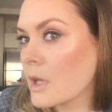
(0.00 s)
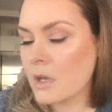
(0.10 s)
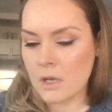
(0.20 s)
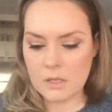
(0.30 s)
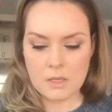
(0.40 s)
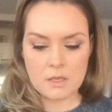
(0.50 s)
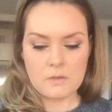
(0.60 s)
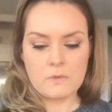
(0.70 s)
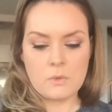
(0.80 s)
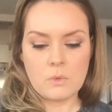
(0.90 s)
And then
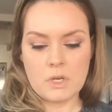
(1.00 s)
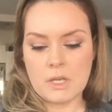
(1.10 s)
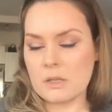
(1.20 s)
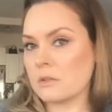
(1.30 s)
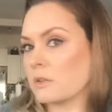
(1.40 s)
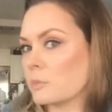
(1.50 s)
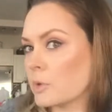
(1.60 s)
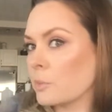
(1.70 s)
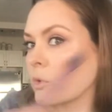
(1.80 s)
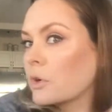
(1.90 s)
if you want to add a little bit
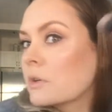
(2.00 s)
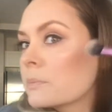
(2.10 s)
more,